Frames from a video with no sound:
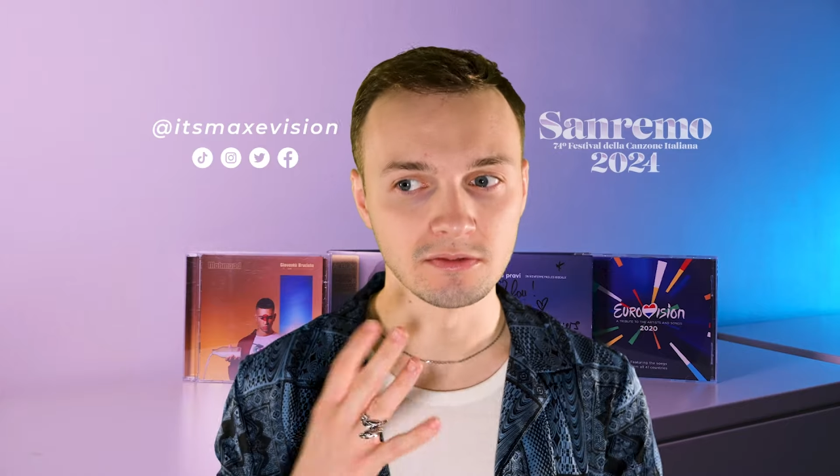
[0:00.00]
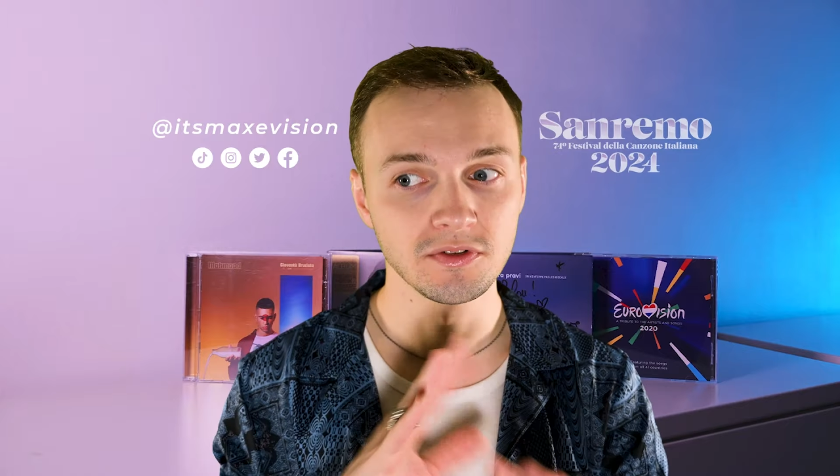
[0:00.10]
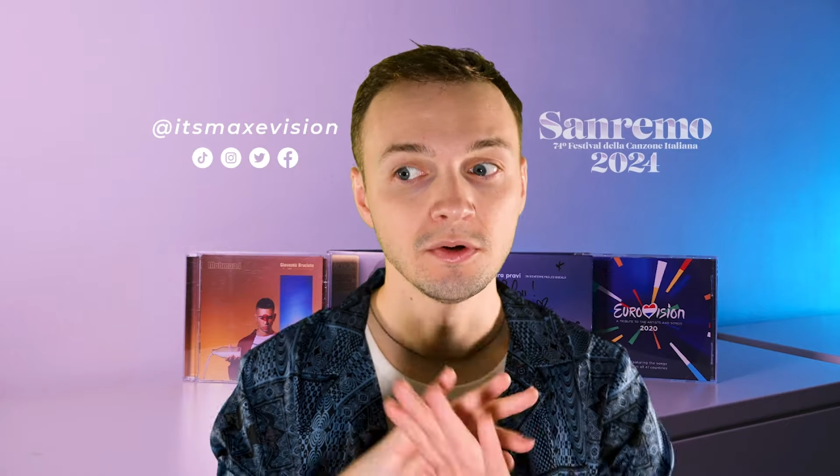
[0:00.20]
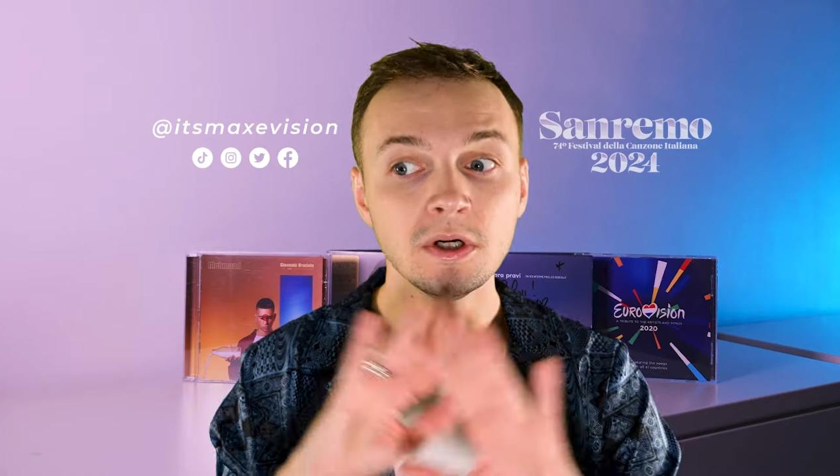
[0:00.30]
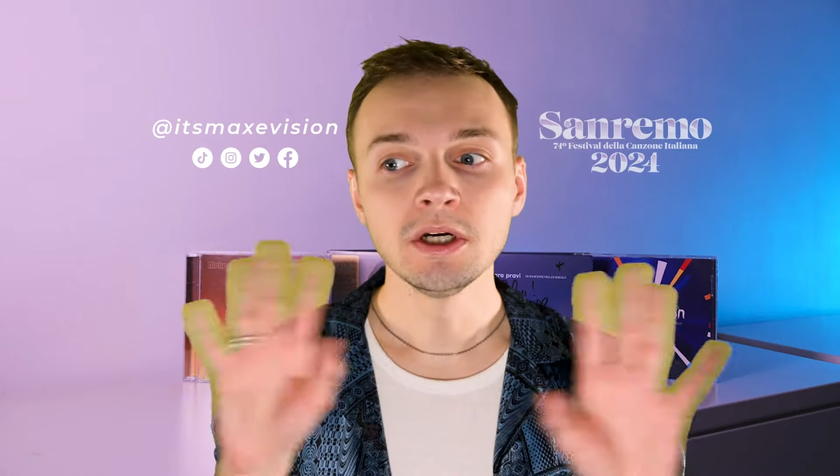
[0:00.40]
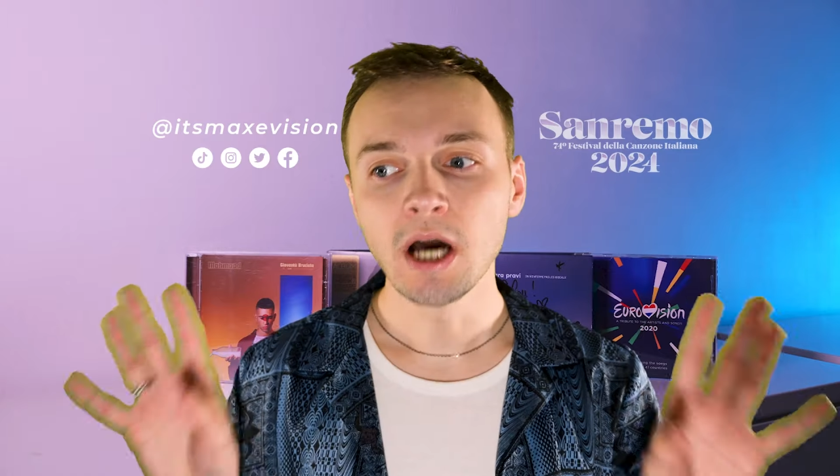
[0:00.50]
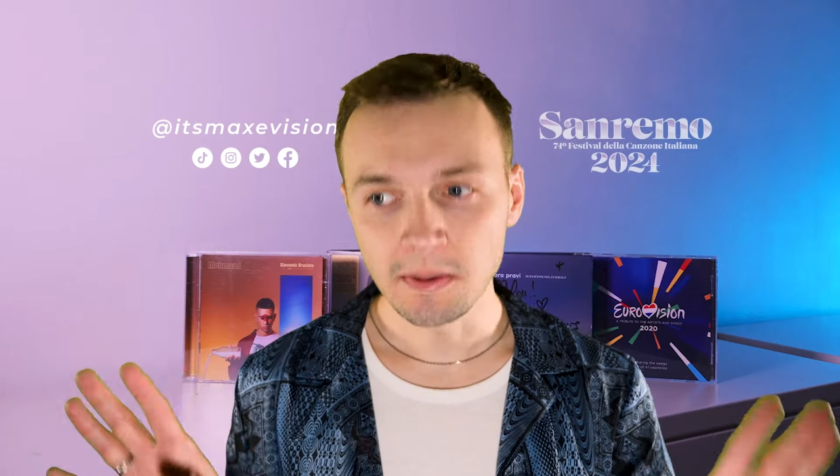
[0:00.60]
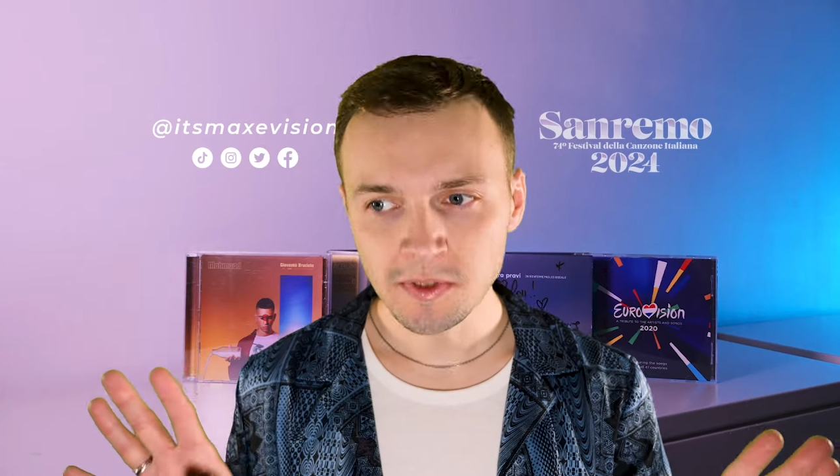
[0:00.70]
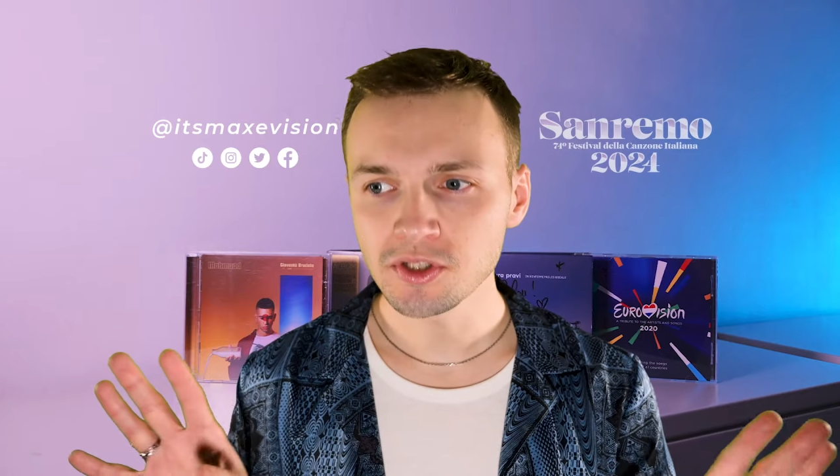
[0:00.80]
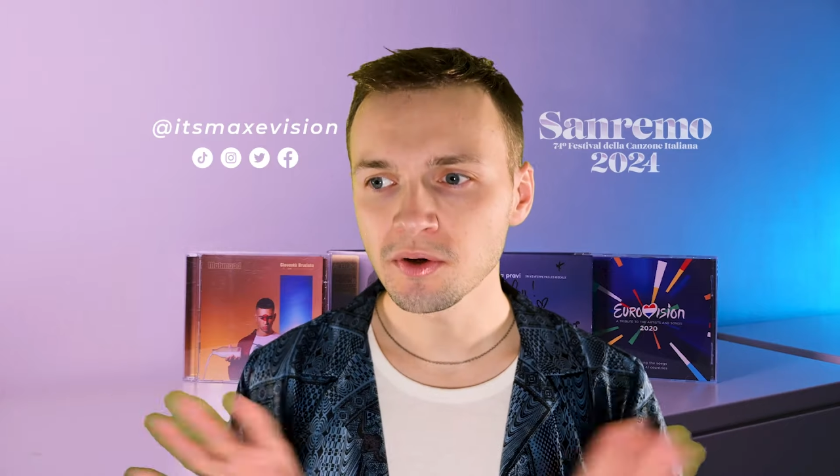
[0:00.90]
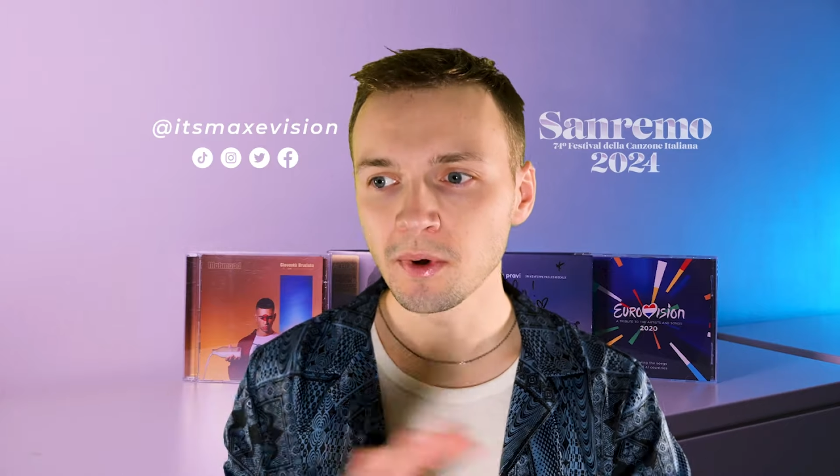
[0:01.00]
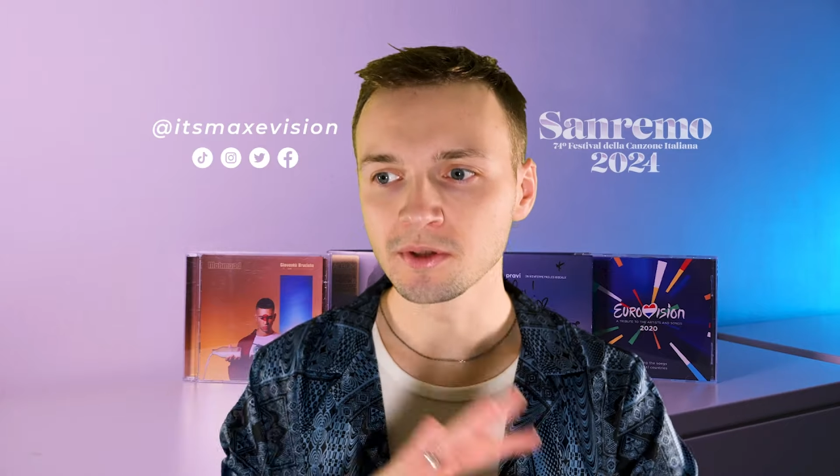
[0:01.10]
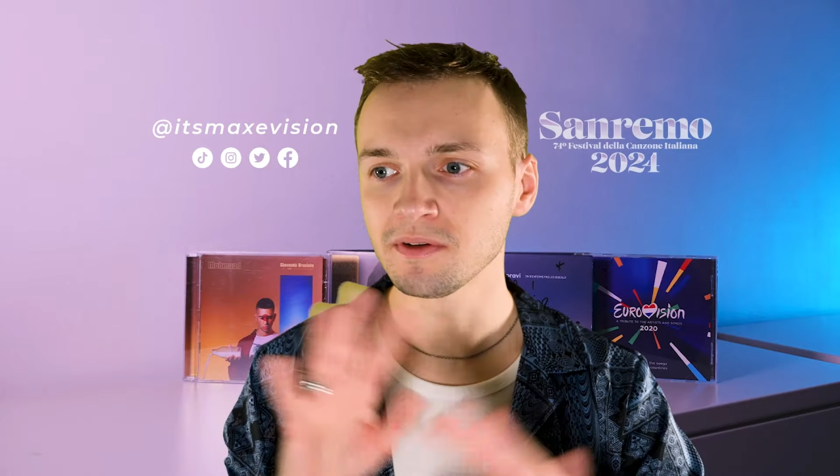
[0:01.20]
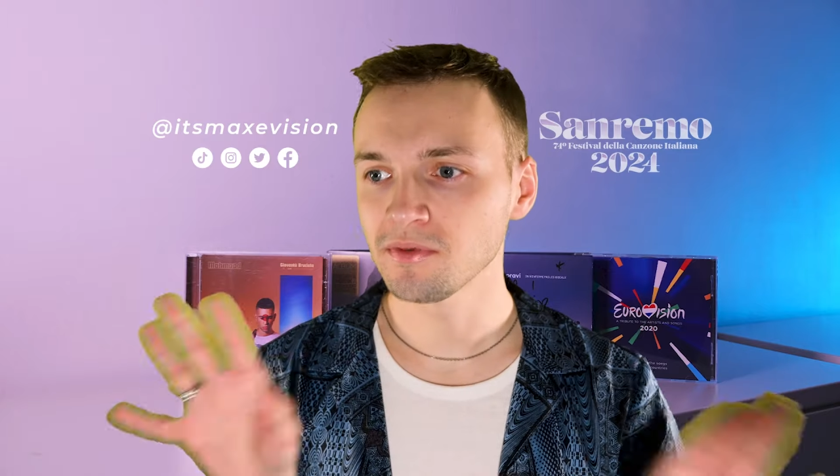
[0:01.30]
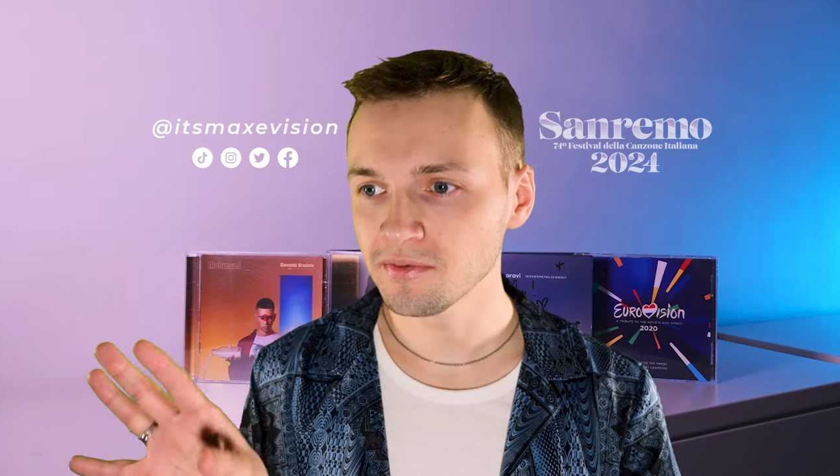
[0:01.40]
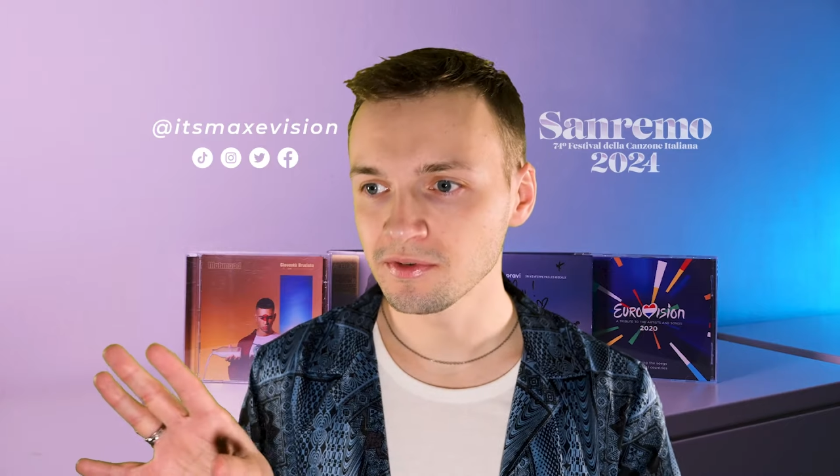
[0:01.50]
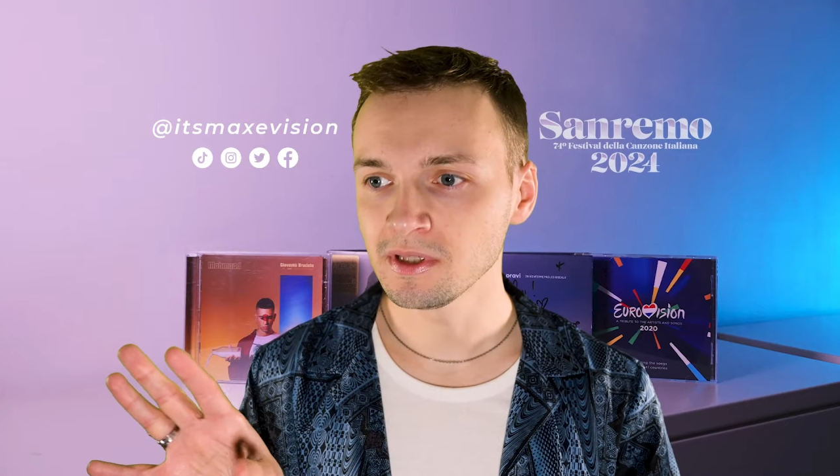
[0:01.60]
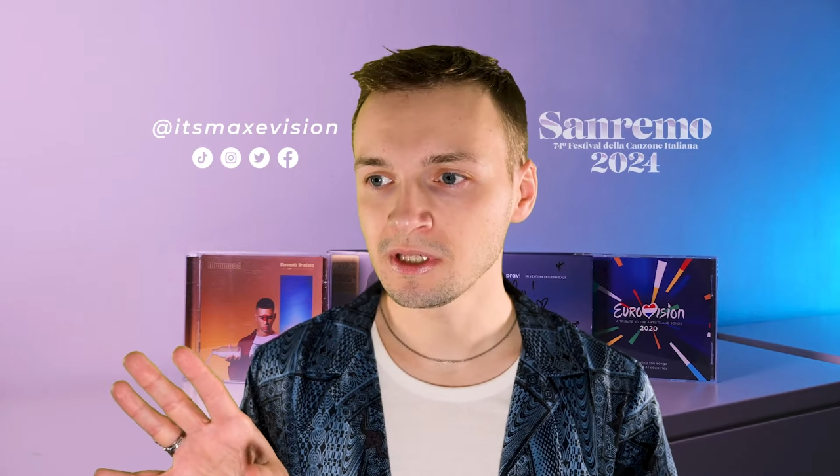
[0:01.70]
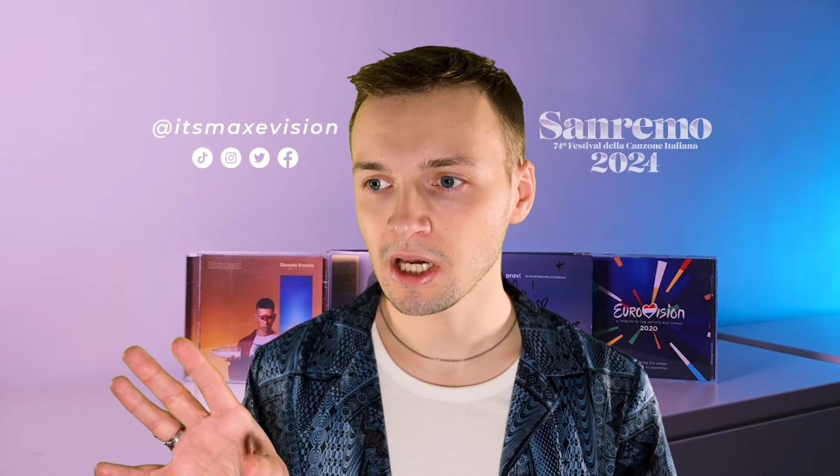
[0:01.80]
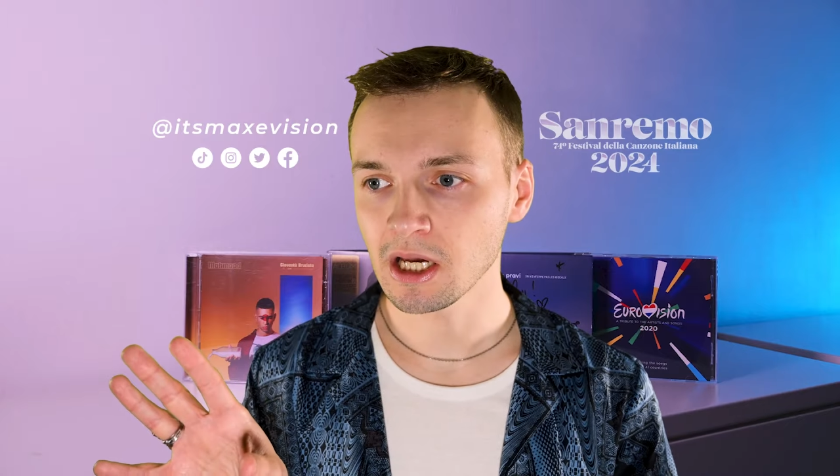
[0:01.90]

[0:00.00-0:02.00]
so I'm not sure about everything.